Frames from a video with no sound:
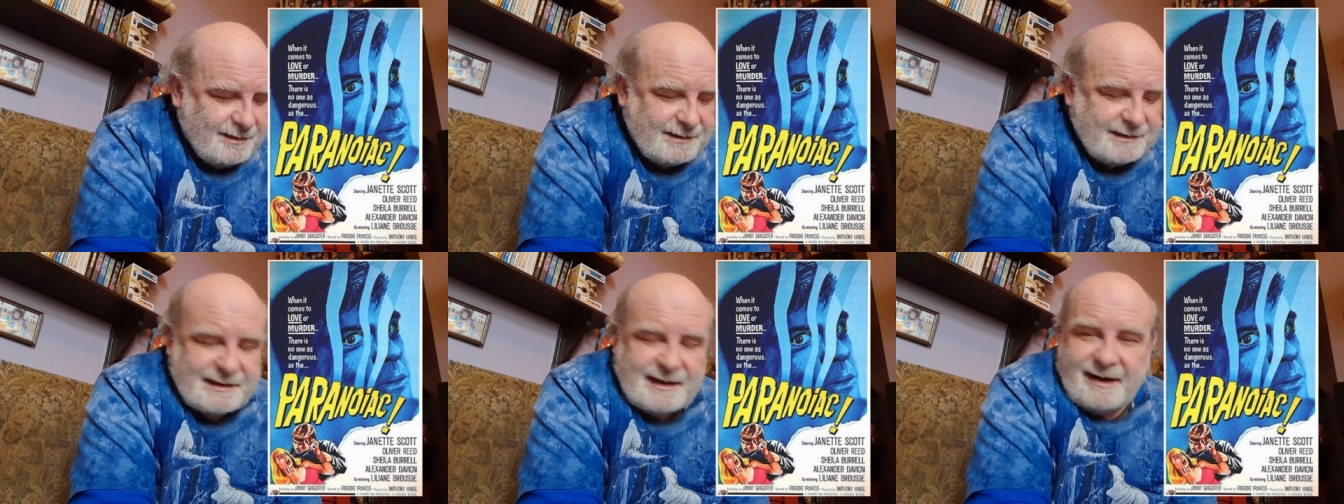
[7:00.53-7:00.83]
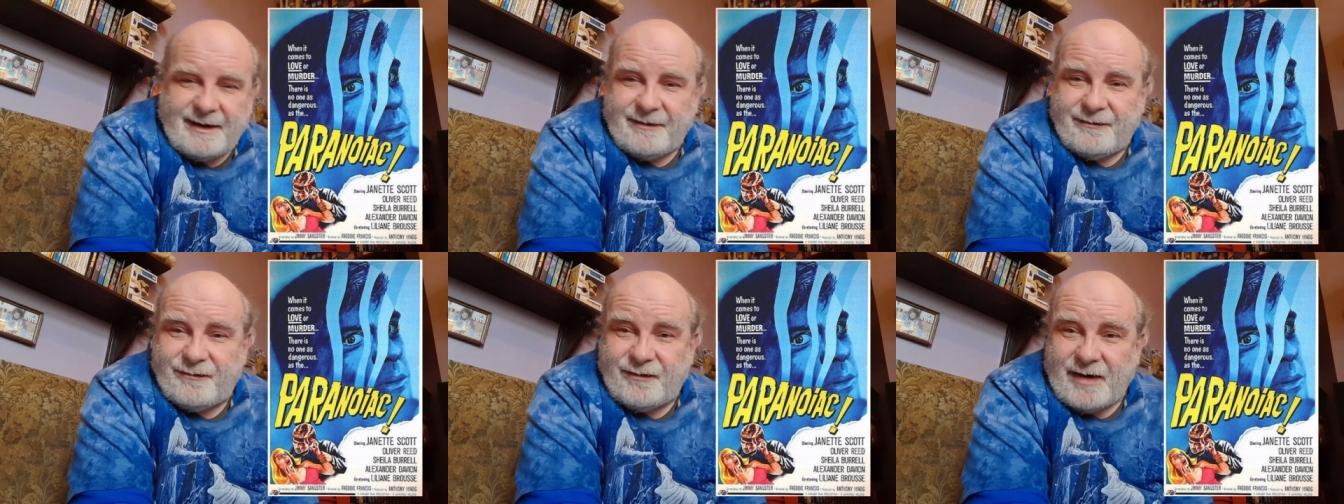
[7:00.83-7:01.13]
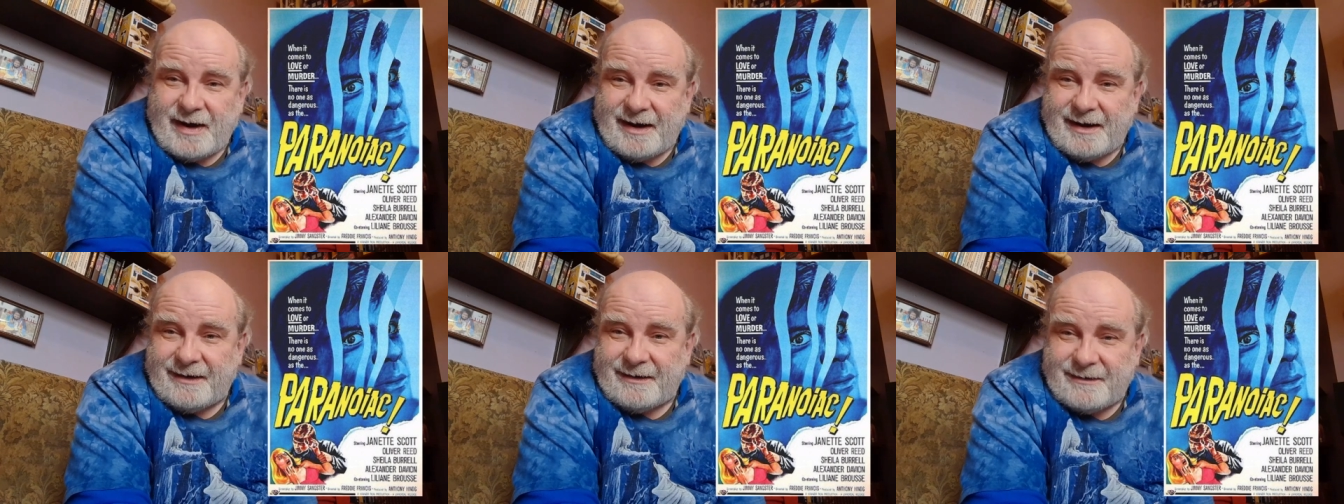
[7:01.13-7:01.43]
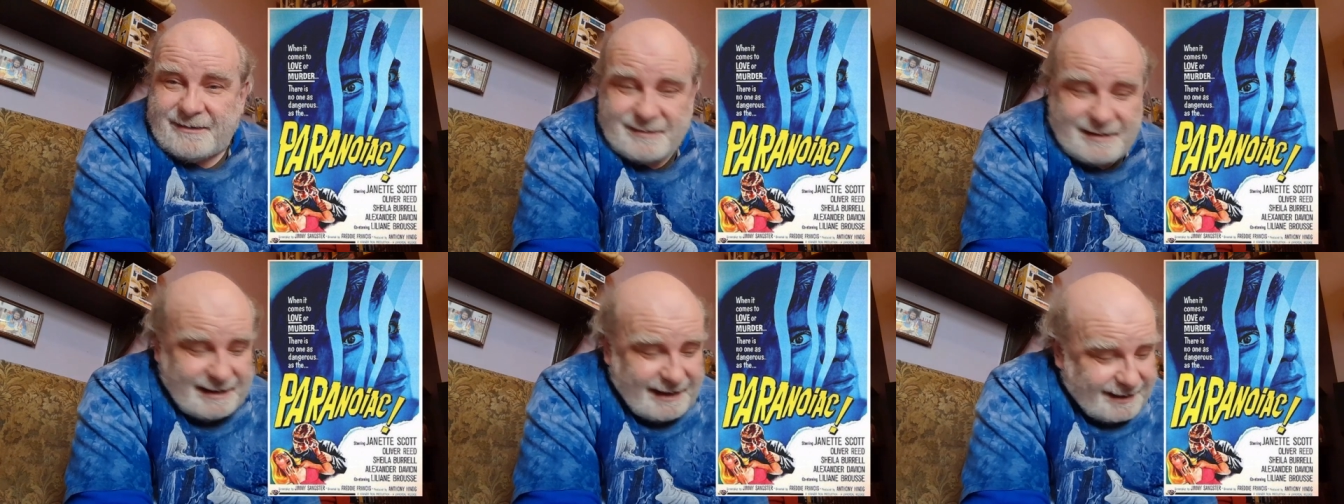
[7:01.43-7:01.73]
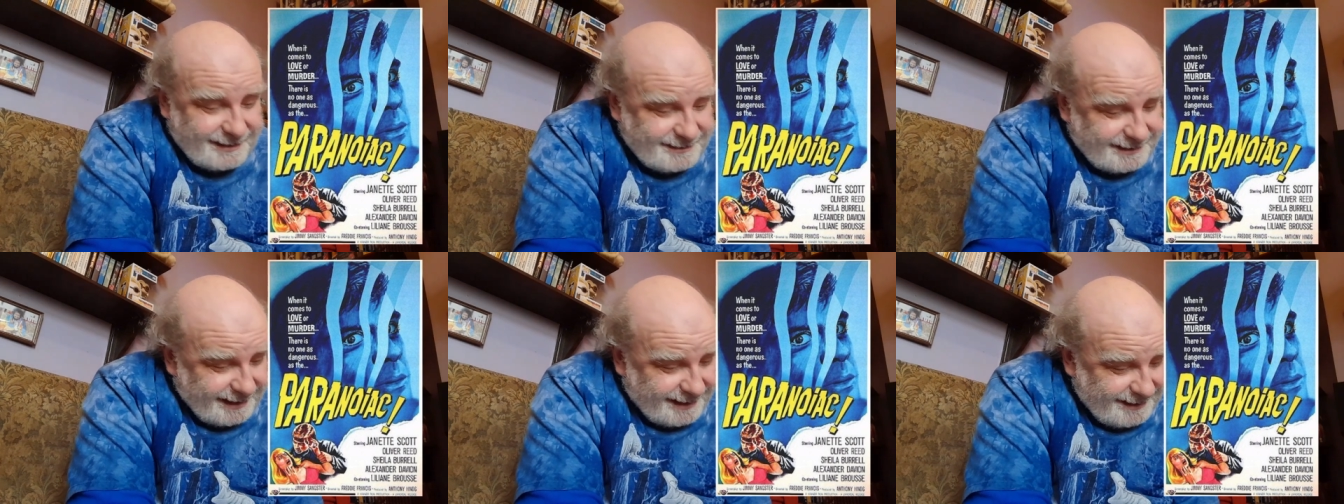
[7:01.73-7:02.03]
sci-fi
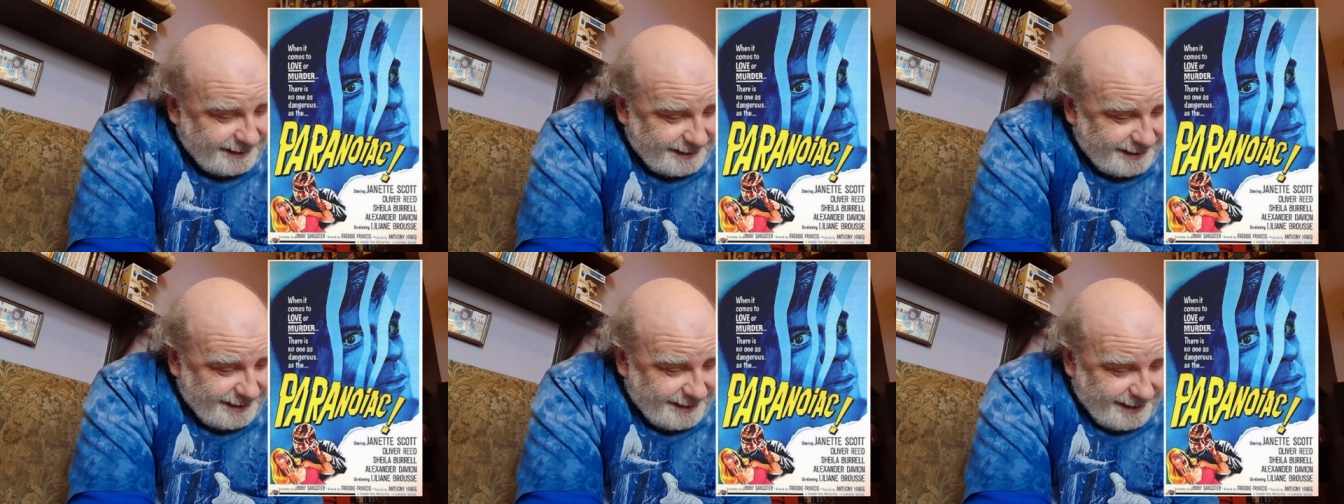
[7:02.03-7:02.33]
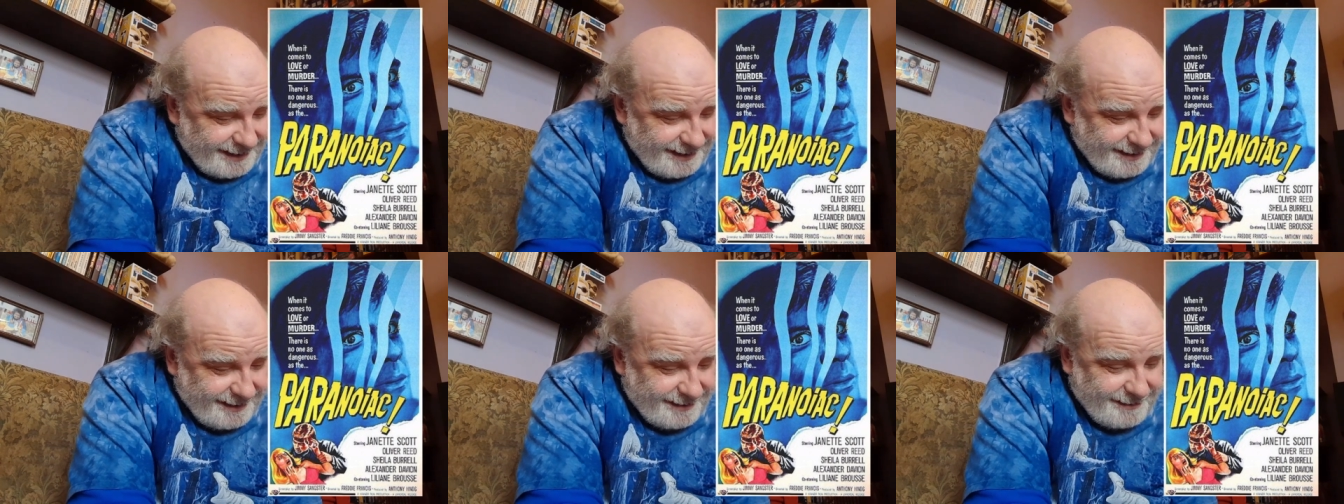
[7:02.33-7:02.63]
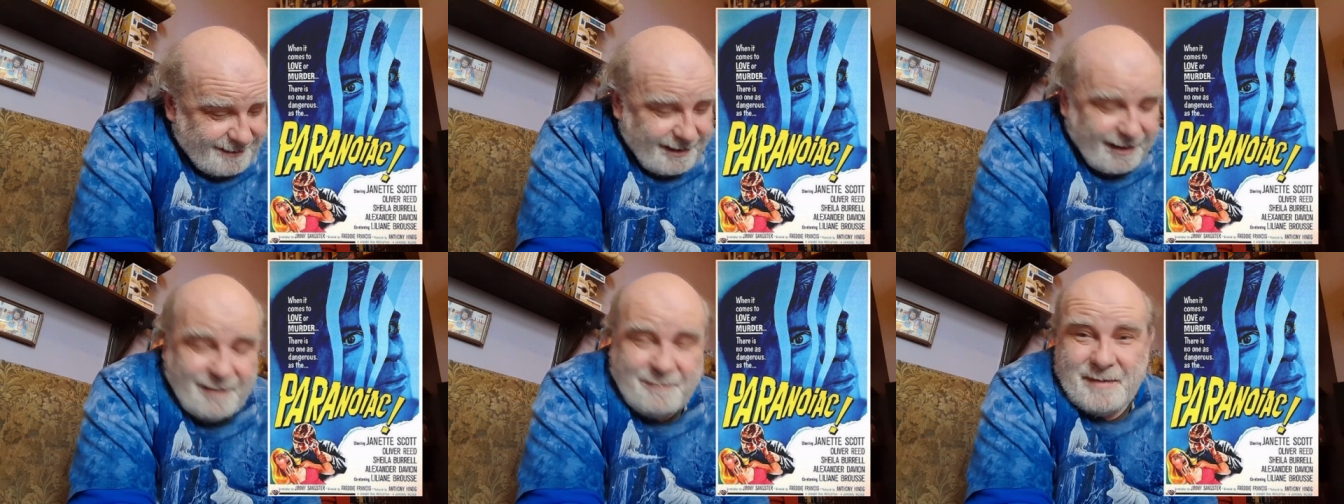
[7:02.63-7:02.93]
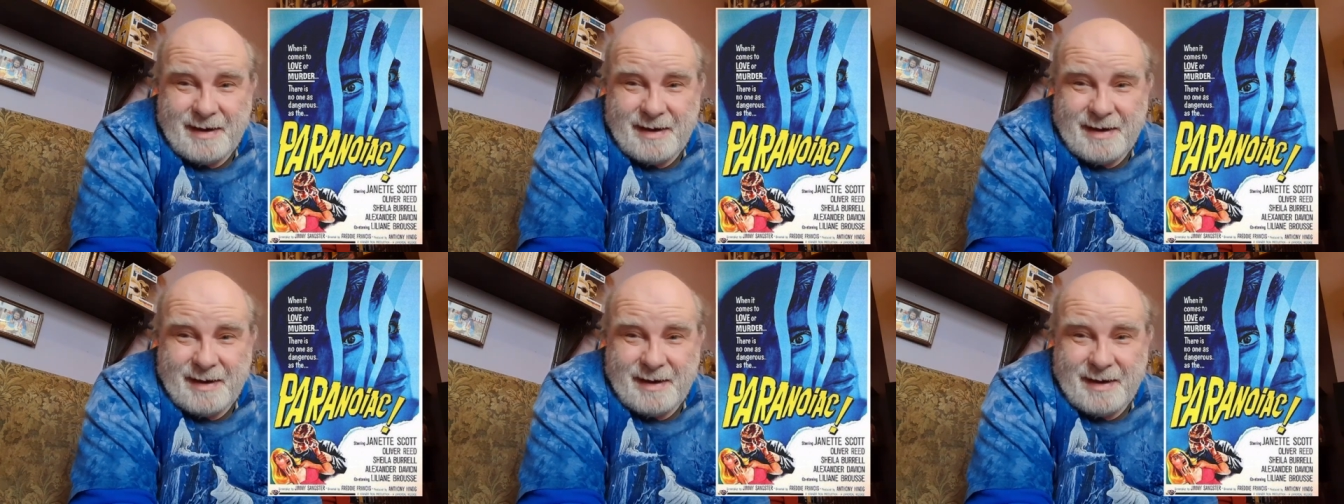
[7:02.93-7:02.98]
classic, or